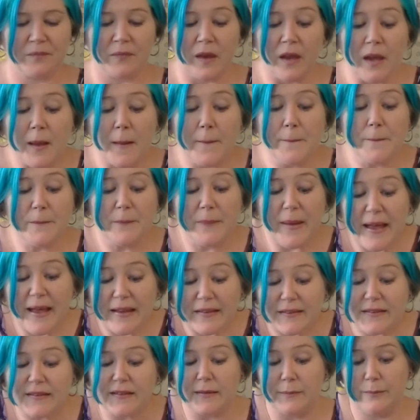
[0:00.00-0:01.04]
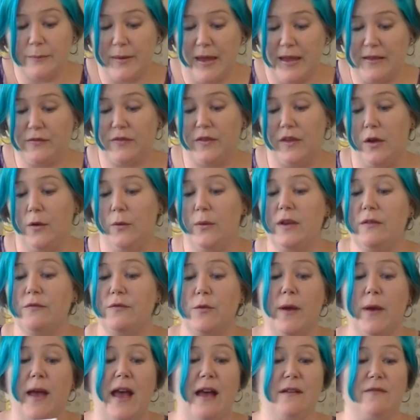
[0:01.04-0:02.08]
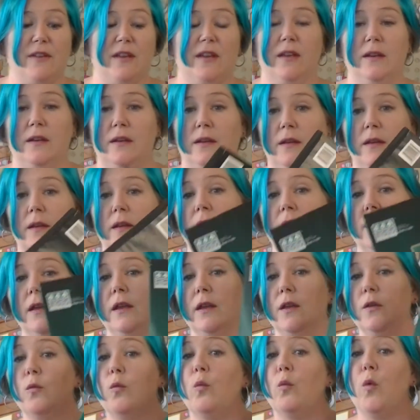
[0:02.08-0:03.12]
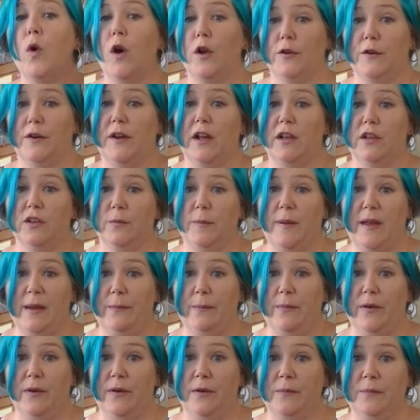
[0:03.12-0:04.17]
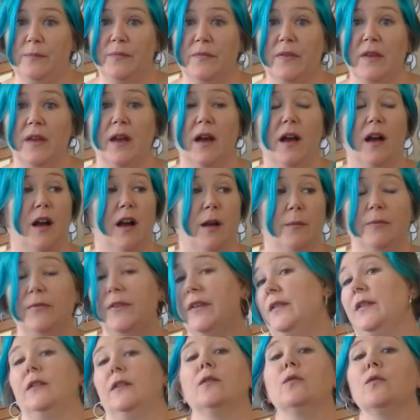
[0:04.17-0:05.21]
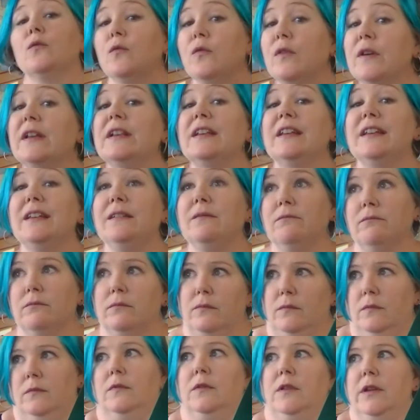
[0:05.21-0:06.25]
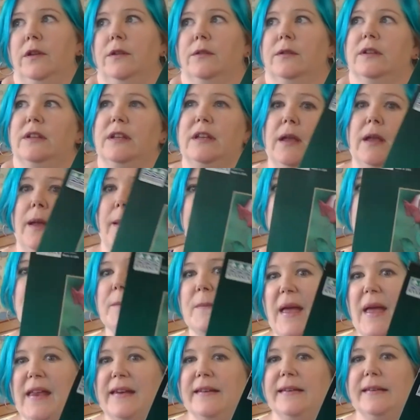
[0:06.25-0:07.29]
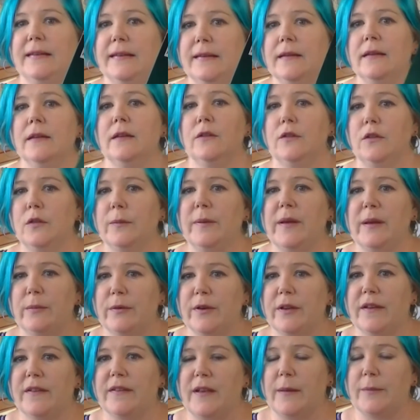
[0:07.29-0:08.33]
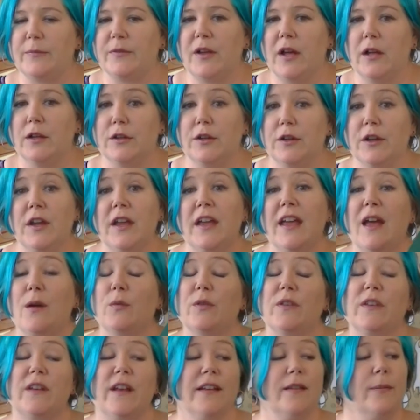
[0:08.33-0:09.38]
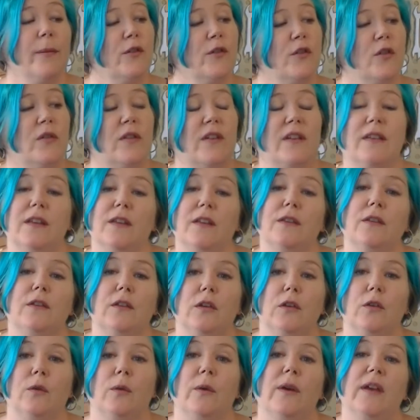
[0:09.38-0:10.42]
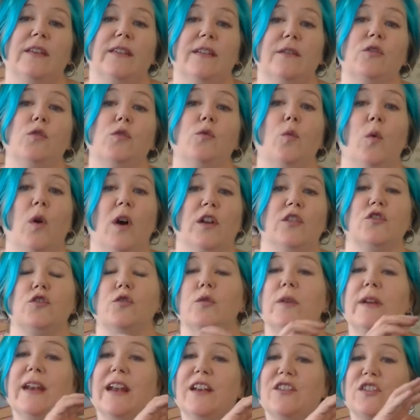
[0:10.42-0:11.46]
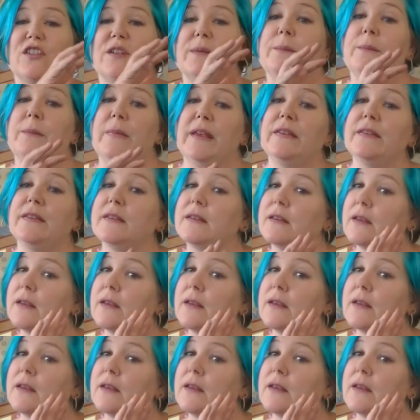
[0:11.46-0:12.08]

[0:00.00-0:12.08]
Best bet though, if you have it, watercolor paper. This is really, literally meant to be able to accept color. And what's nice about using this too, is if you want, you can actually mist